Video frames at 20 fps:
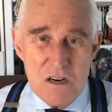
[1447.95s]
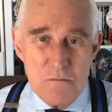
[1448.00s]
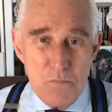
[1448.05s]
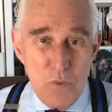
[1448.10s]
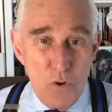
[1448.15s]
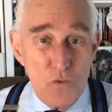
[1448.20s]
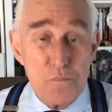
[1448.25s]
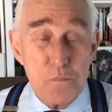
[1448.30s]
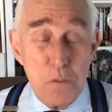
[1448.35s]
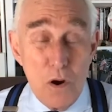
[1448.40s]

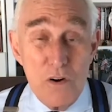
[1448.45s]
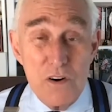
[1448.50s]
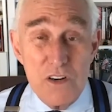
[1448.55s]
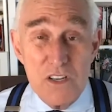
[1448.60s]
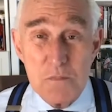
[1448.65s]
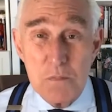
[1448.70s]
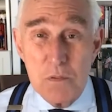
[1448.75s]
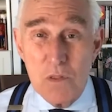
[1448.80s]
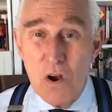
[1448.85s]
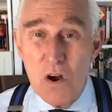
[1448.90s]
Both
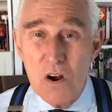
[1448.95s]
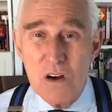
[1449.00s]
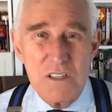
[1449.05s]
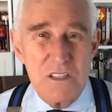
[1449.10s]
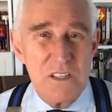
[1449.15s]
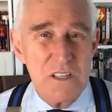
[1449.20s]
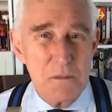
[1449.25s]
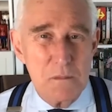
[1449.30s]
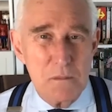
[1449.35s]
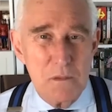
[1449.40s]
parties
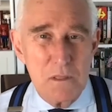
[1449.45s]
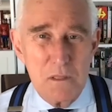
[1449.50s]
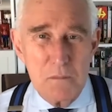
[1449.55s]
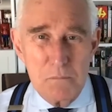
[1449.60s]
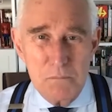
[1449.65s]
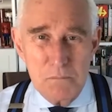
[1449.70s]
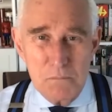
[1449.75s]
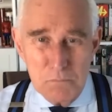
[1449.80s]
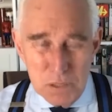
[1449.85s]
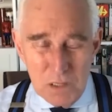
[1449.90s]

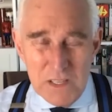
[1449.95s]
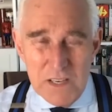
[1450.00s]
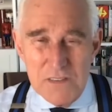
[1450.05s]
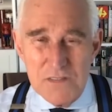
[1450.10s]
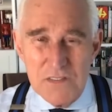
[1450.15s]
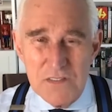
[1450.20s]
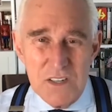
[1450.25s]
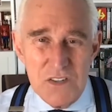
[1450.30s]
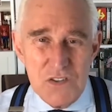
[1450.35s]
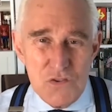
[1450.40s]

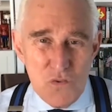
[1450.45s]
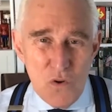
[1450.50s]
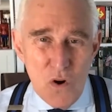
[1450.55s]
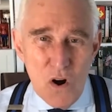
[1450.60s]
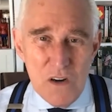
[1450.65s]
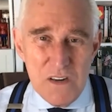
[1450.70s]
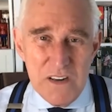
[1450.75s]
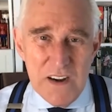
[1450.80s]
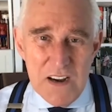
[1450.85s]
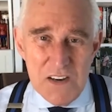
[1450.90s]
believed in a
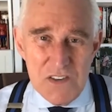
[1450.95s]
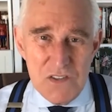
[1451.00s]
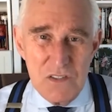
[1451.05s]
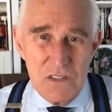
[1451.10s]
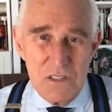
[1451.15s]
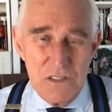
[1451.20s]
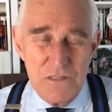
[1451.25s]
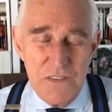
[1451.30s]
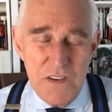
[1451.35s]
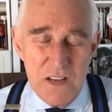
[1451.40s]
strong
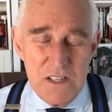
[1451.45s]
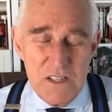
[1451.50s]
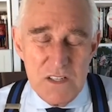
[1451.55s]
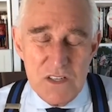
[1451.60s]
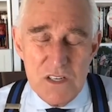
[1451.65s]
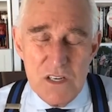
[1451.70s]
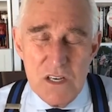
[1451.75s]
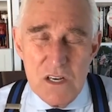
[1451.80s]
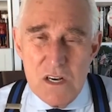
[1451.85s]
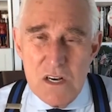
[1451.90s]
national
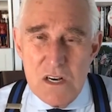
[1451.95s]
defense.